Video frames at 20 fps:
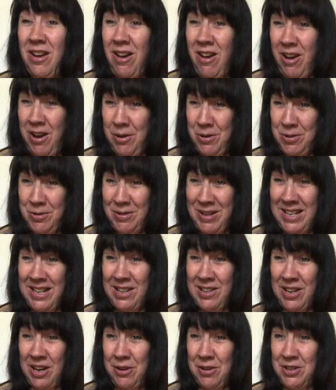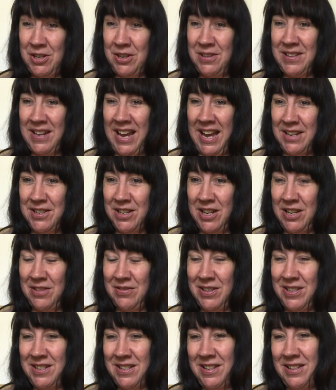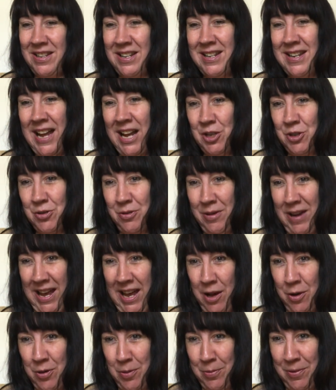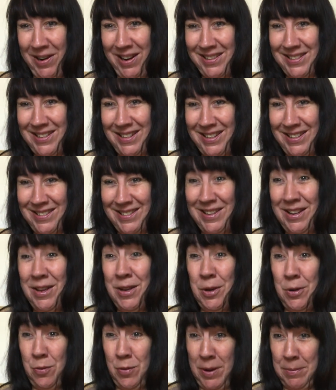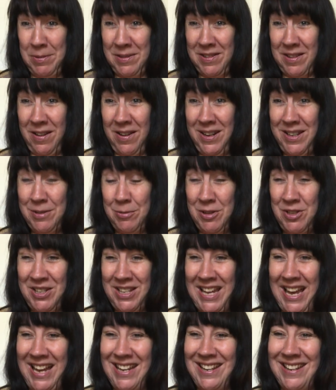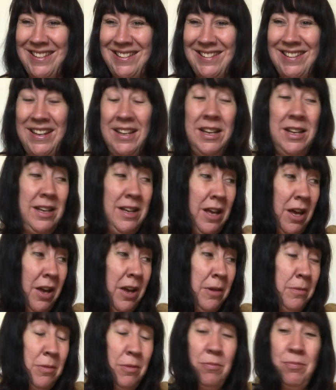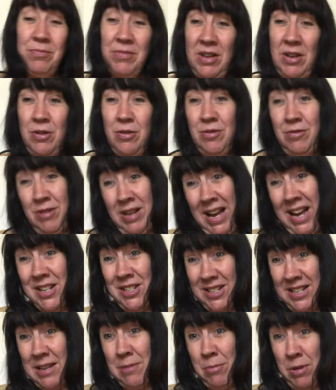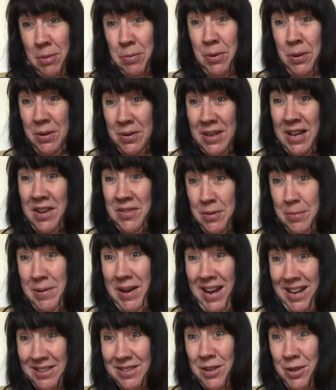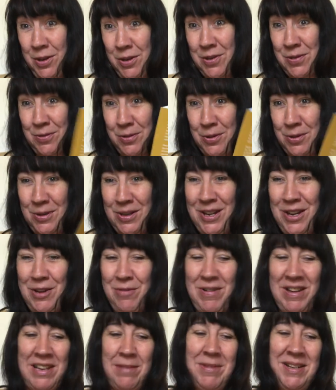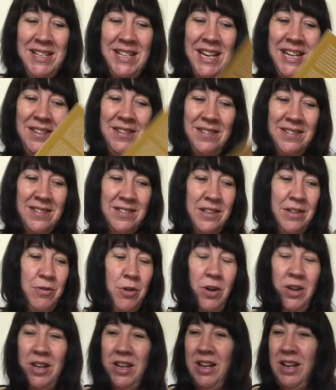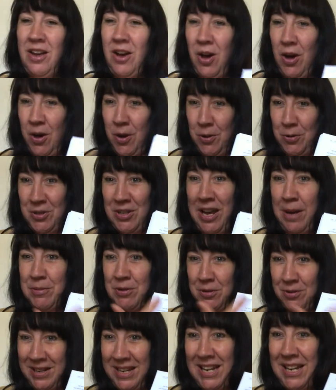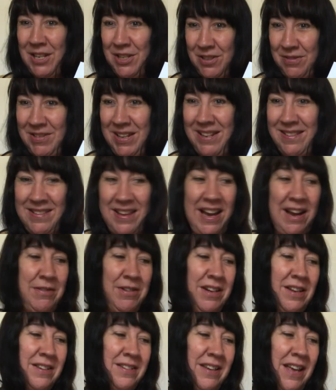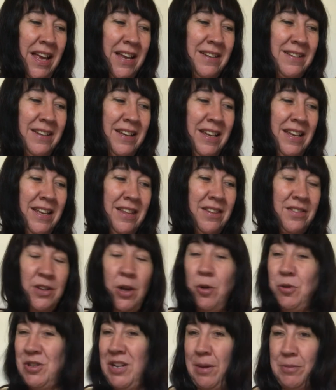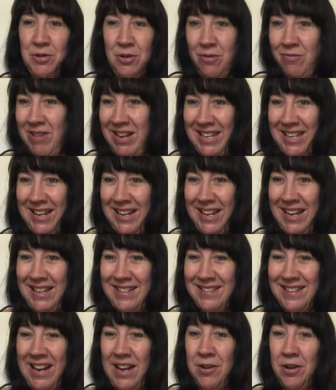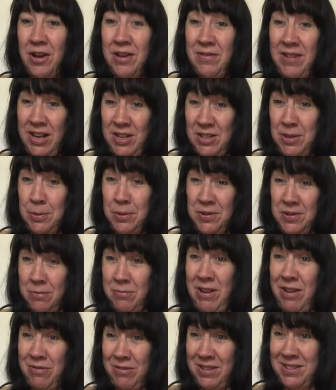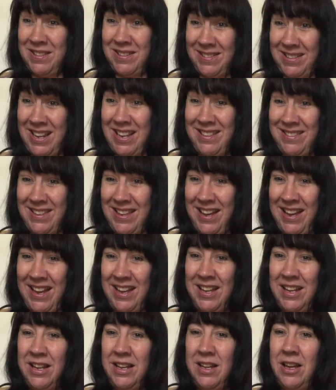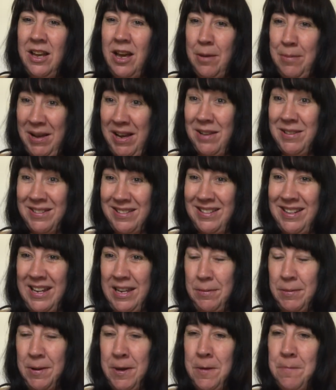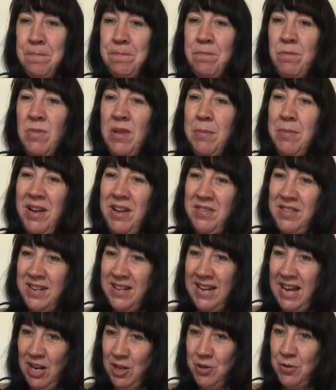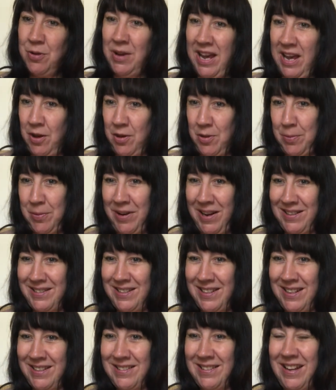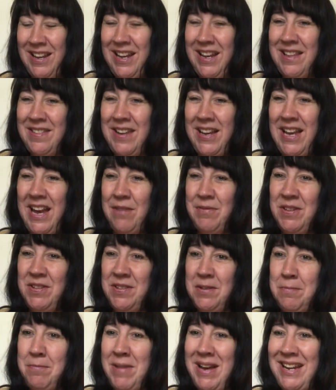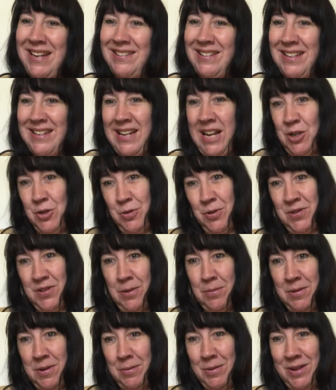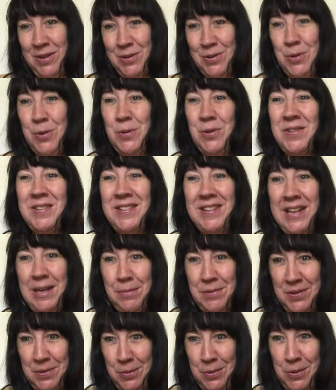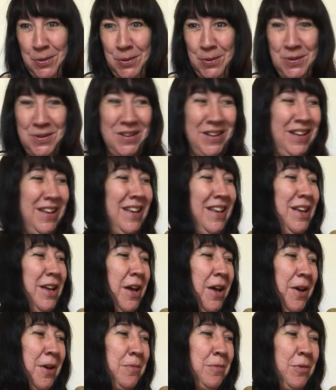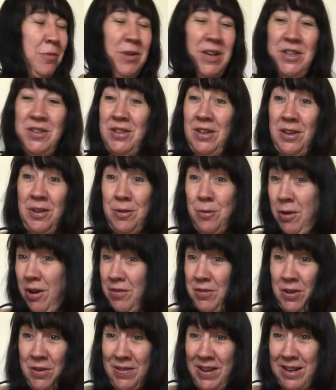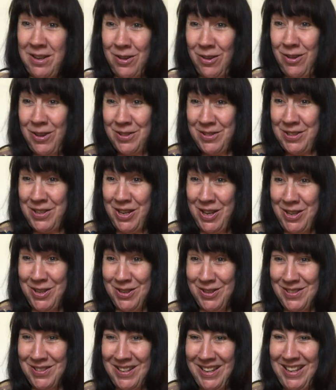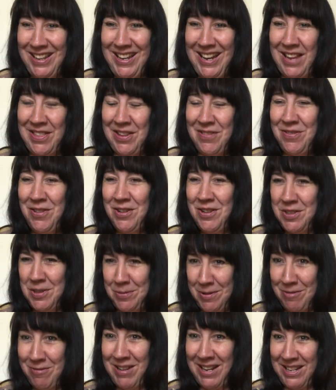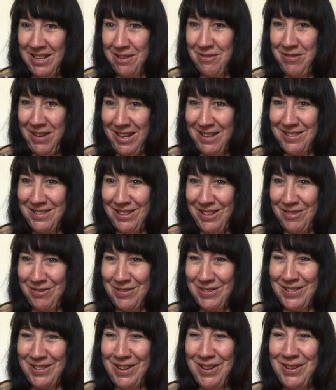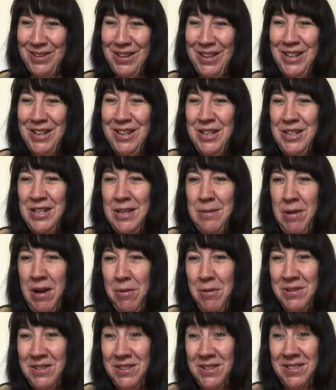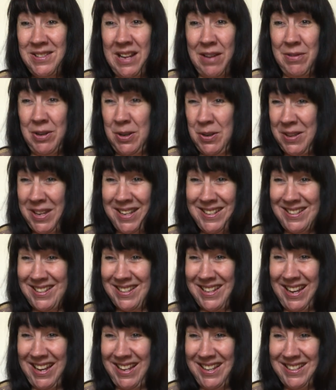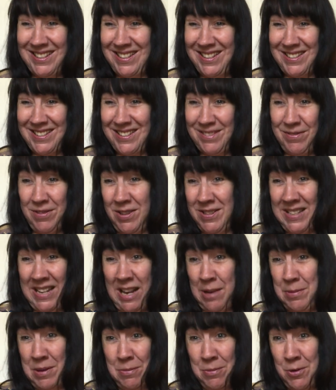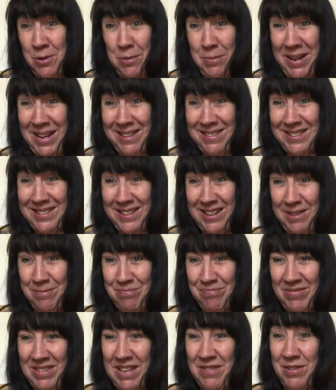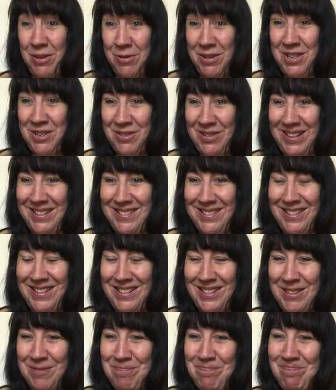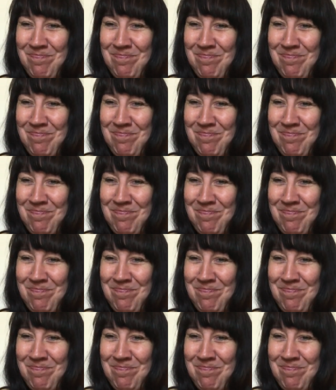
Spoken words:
I would really encourage you to head over to the Natural Health Practice website, which again is actually in my book at the back, the useful recommendations, because I've got a whole chapter on each of these areas, and there's a whole chapter on Regulate, and I've actually put some references in there about sleep. But at the Natural Health Practice, they have this amazing natural supplement called Sleep Support, which quite a few of our clients use, and they find it to be really effective. So you might want to just have a look into that and just find out a bit more about it if you're interested.